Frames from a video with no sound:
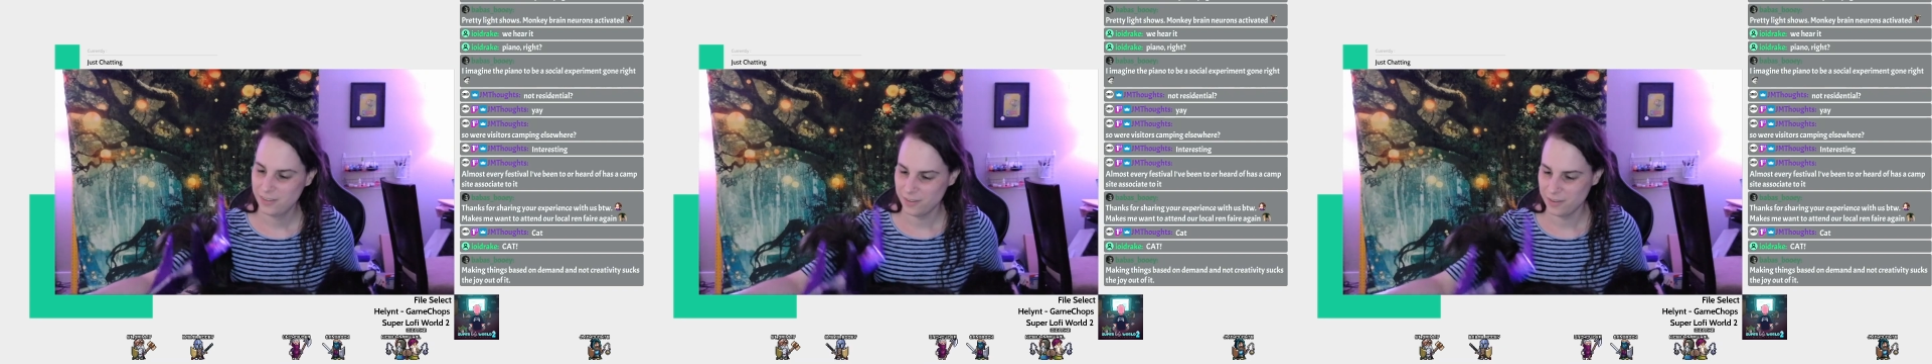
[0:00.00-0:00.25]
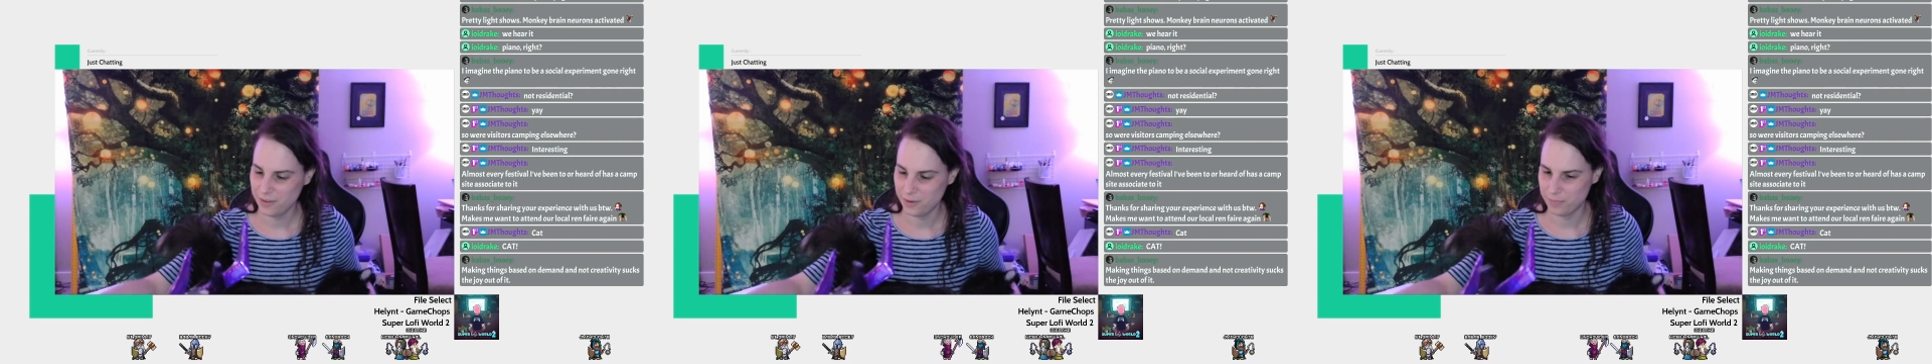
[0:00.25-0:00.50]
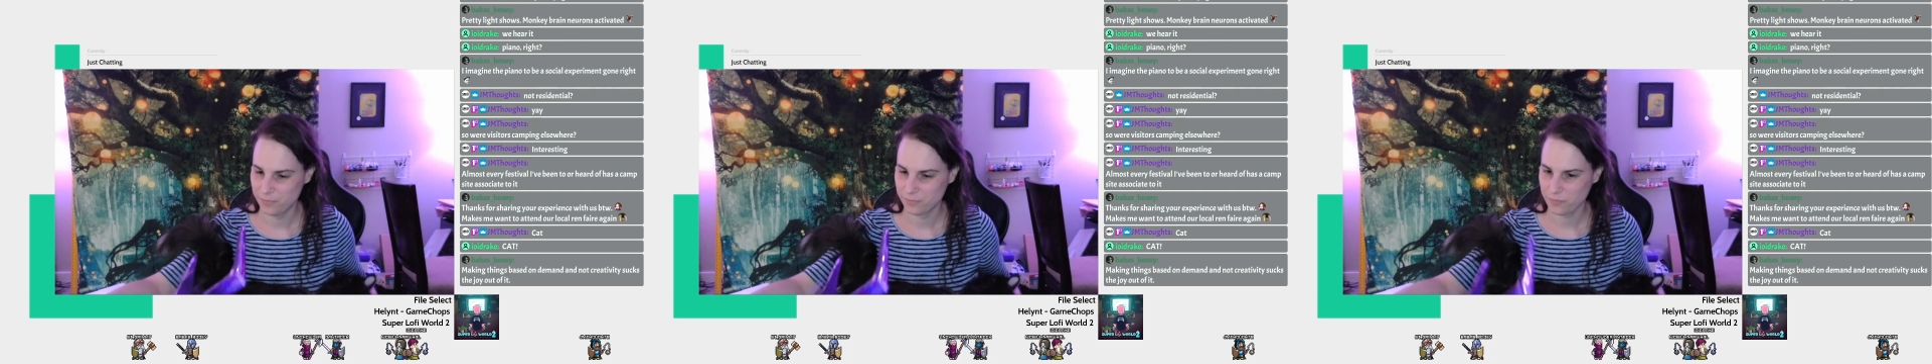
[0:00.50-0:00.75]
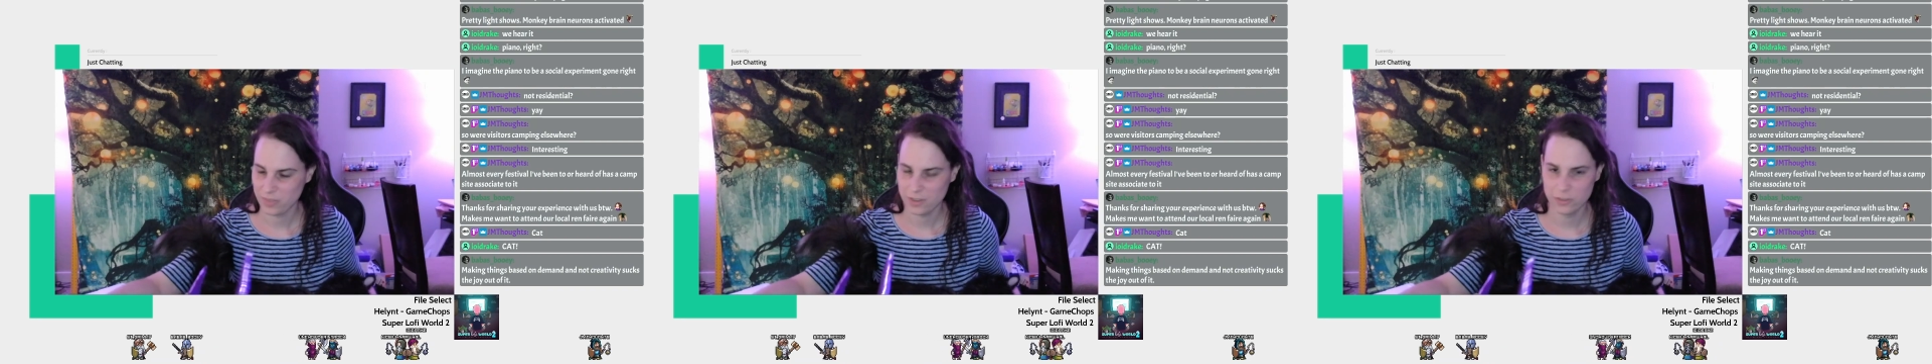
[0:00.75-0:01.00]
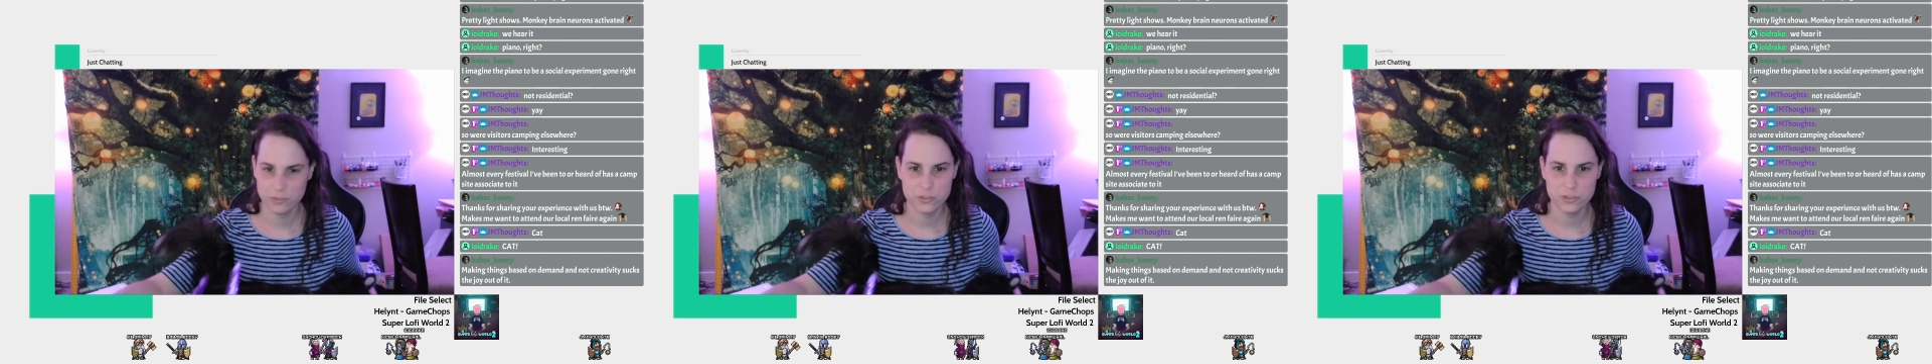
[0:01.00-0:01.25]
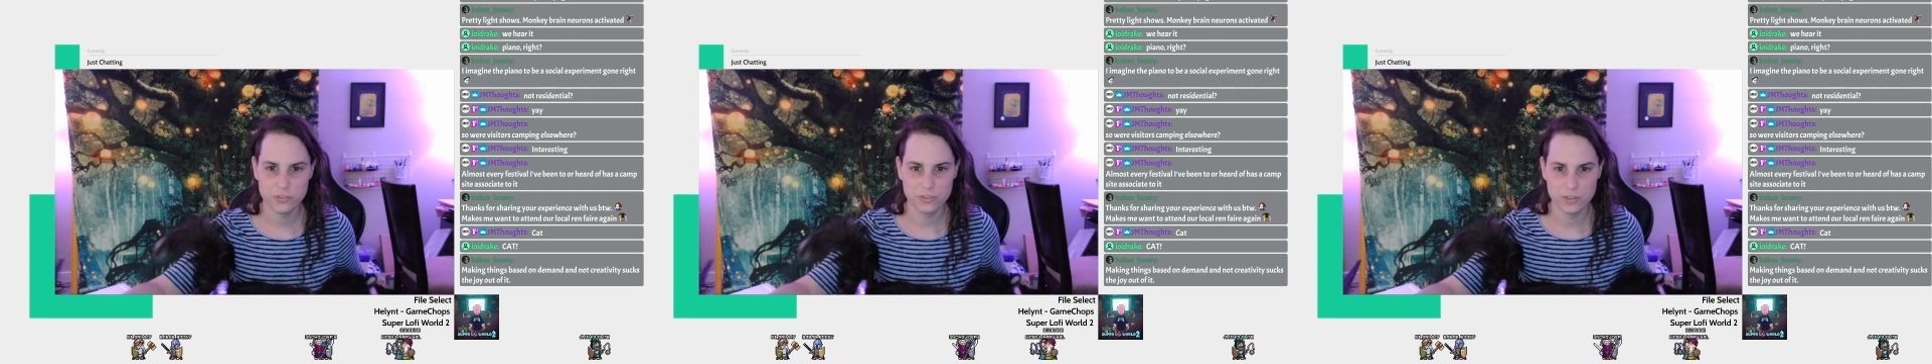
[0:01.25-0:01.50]
Because
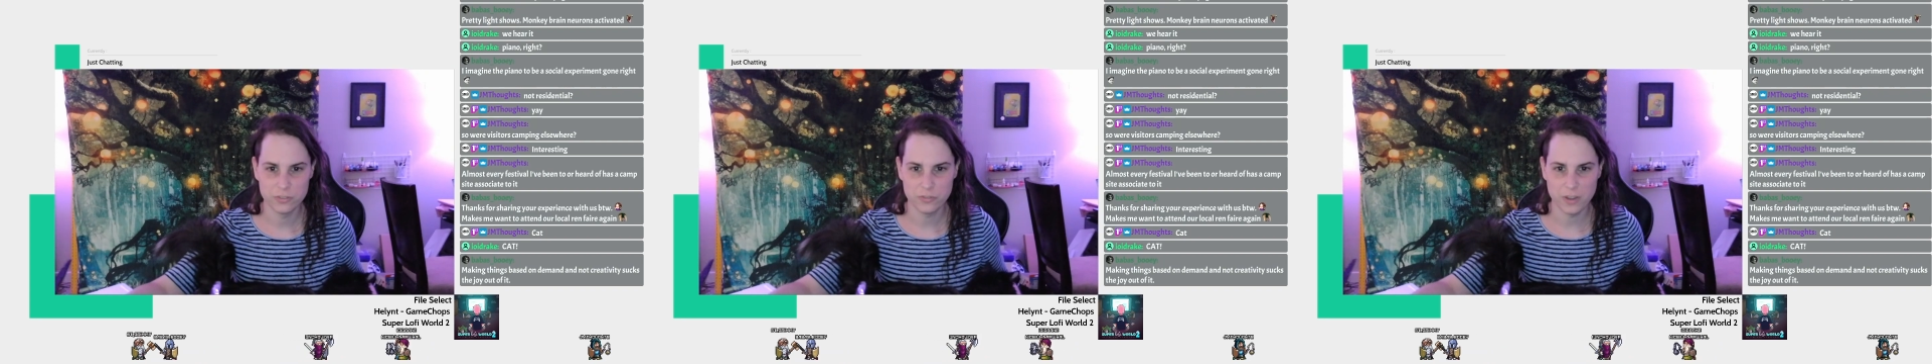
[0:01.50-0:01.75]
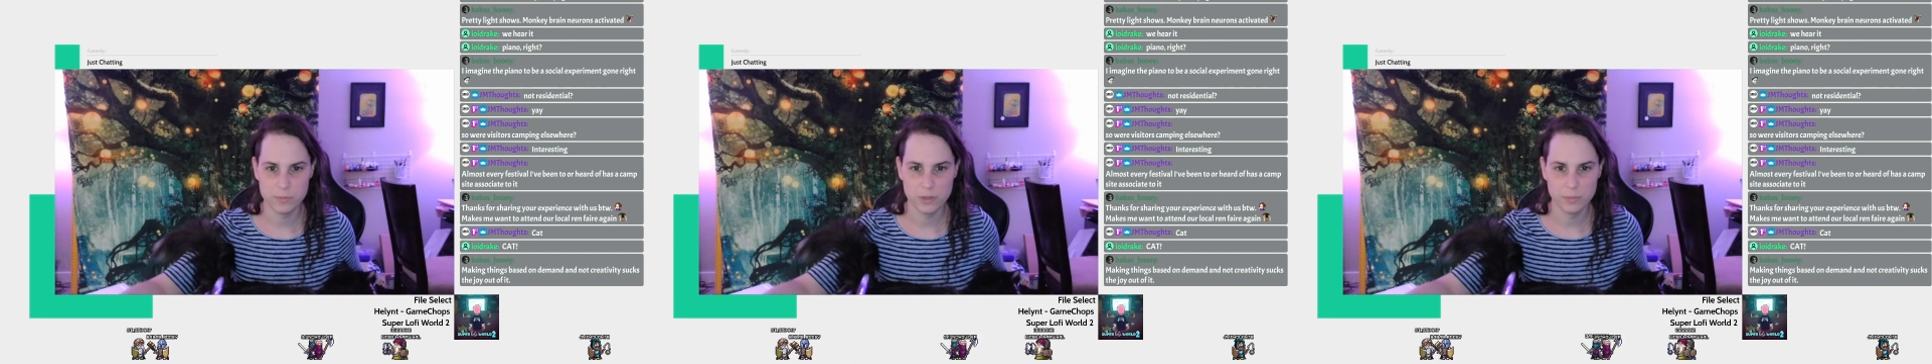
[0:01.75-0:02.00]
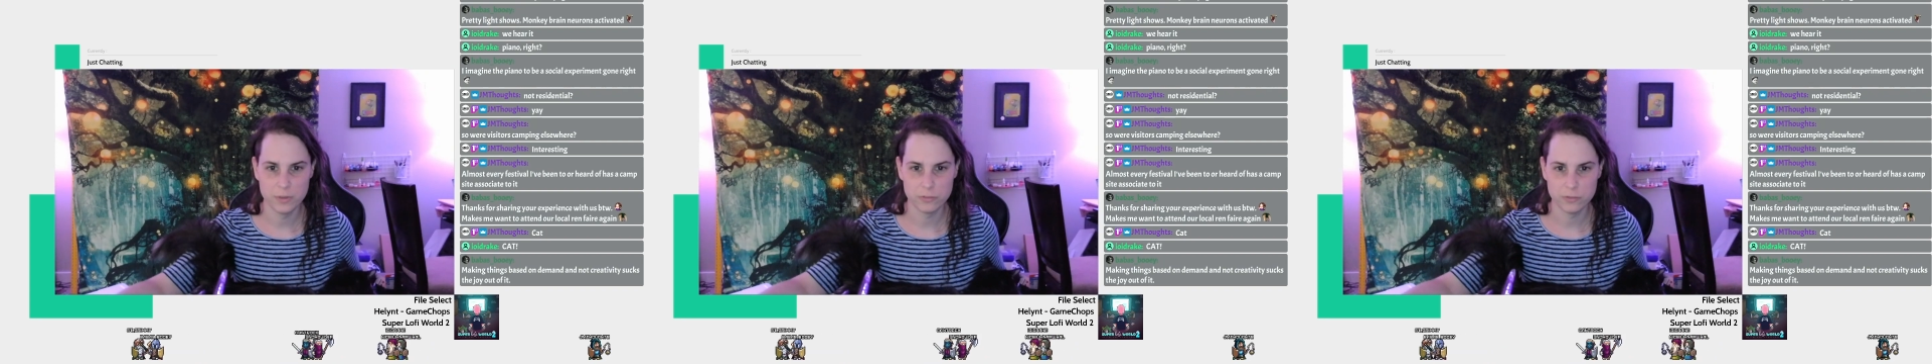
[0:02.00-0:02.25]
it's 5mm